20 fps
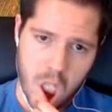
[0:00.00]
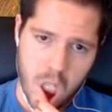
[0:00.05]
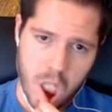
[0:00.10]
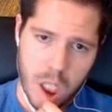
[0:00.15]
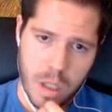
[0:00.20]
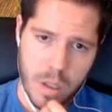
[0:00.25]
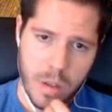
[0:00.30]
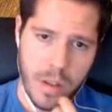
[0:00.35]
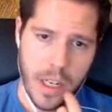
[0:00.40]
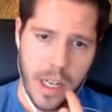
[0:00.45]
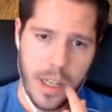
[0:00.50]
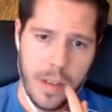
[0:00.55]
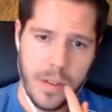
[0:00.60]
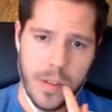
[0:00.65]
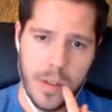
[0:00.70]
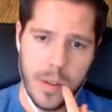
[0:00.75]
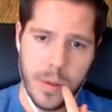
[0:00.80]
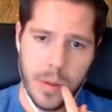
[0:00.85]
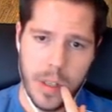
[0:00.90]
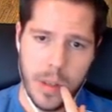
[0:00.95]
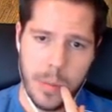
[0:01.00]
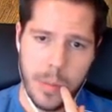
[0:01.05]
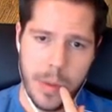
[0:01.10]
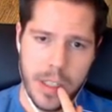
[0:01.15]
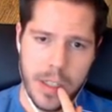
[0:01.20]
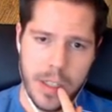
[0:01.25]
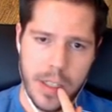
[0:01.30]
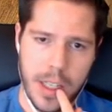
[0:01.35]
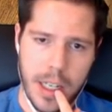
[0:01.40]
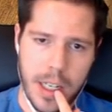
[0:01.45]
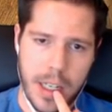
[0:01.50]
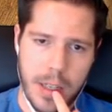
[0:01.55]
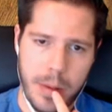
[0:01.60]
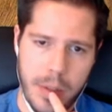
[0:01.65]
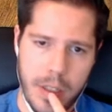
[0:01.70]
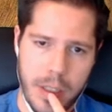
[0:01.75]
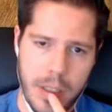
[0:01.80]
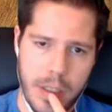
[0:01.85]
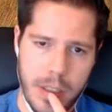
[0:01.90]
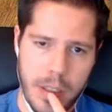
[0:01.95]
Okay, so I'm gonna bench that, I'm
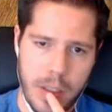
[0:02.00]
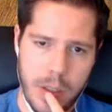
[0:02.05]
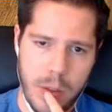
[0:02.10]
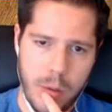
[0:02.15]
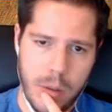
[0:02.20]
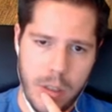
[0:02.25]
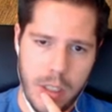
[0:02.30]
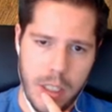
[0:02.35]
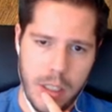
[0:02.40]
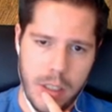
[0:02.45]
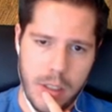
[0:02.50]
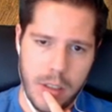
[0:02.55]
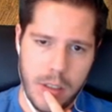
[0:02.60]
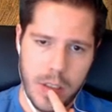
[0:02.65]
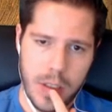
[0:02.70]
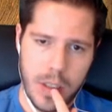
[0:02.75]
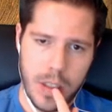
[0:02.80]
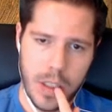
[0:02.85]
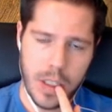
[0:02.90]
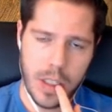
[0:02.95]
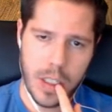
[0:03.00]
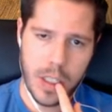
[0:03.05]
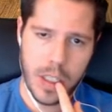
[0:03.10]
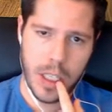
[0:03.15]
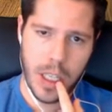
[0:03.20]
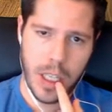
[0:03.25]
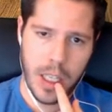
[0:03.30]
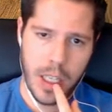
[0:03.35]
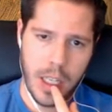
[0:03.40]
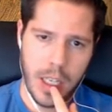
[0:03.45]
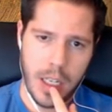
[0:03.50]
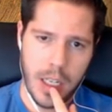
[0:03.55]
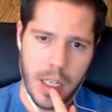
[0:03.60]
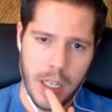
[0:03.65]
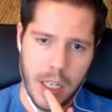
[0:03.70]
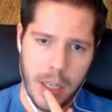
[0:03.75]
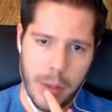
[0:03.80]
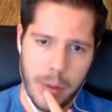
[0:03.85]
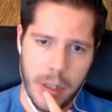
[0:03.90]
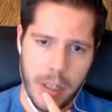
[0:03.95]
gonna do this, and then
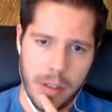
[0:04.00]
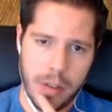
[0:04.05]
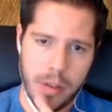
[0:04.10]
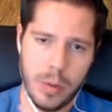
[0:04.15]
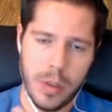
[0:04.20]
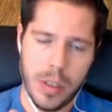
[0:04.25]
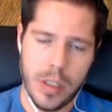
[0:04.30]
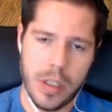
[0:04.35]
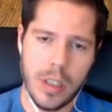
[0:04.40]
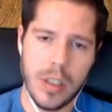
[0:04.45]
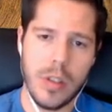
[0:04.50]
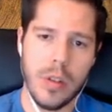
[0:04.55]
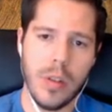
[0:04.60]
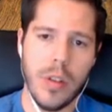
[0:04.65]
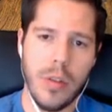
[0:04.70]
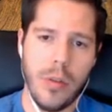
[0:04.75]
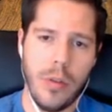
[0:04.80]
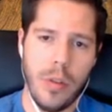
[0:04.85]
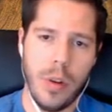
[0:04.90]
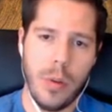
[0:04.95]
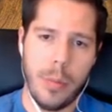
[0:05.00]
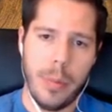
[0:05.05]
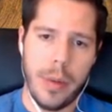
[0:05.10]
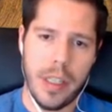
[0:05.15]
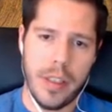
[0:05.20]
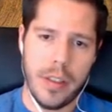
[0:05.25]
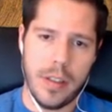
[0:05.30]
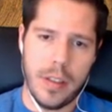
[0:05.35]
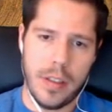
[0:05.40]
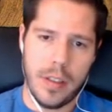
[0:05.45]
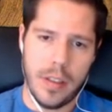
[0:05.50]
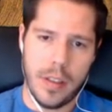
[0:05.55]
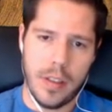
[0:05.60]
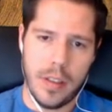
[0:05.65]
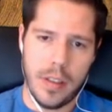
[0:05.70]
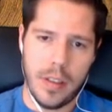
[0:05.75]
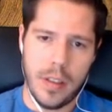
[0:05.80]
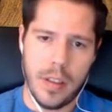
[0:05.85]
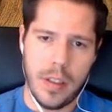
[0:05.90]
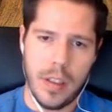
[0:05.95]
I'm gonna switch into the Vulpix,
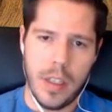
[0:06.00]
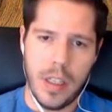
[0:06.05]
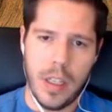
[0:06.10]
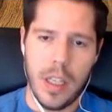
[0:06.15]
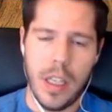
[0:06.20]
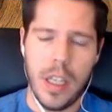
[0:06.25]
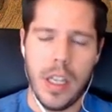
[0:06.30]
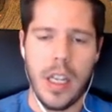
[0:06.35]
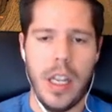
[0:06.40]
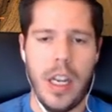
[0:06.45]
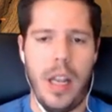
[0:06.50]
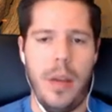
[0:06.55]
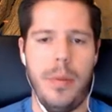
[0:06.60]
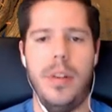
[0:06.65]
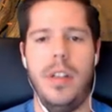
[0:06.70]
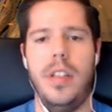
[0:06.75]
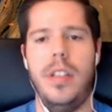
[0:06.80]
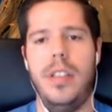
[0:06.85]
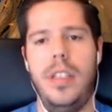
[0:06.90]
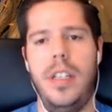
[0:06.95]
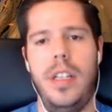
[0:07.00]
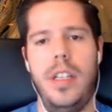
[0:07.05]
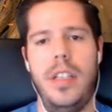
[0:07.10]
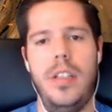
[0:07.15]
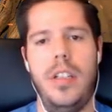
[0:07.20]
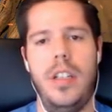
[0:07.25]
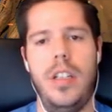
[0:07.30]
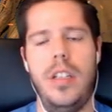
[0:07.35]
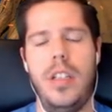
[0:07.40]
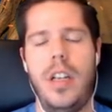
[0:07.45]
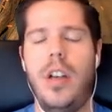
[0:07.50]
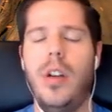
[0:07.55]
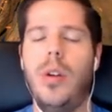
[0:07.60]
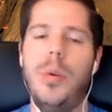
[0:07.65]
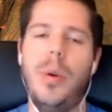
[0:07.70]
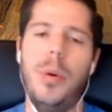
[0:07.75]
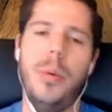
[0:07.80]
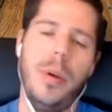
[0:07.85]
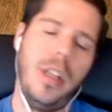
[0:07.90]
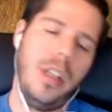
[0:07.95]
and I'm gonna then change. I'll
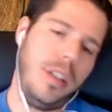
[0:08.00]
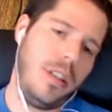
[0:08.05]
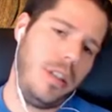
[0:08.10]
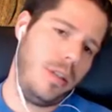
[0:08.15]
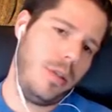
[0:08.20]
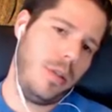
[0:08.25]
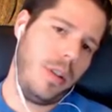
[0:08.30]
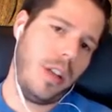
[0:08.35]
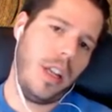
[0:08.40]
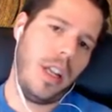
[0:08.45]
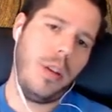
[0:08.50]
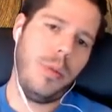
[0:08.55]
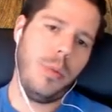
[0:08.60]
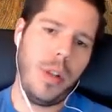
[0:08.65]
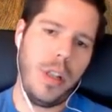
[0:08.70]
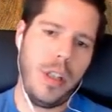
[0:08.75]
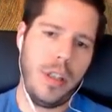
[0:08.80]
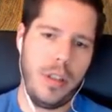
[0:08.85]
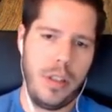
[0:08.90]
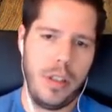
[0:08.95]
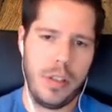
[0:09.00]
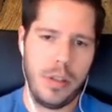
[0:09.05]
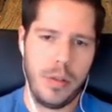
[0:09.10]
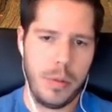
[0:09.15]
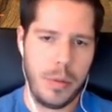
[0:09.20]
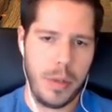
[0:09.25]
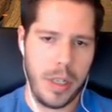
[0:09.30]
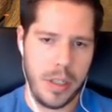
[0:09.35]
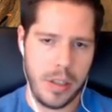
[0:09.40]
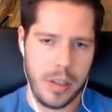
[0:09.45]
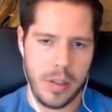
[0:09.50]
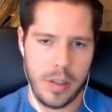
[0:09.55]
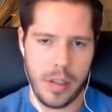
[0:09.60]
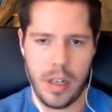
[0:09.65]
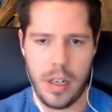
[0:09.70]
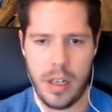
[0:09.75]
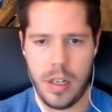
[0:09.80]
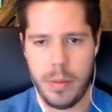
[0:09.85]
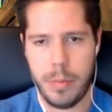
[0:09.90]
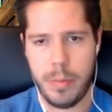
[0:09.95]
re-welder, so I can't welder onto a
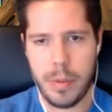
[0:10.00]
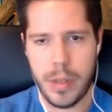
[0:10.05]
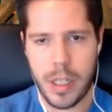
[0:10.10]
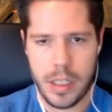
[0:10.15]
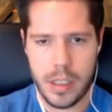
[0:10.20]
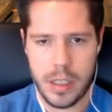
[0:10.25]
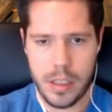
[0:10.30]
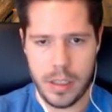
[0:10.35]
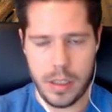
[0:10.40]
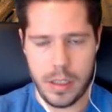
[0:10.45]
Reshiram, but...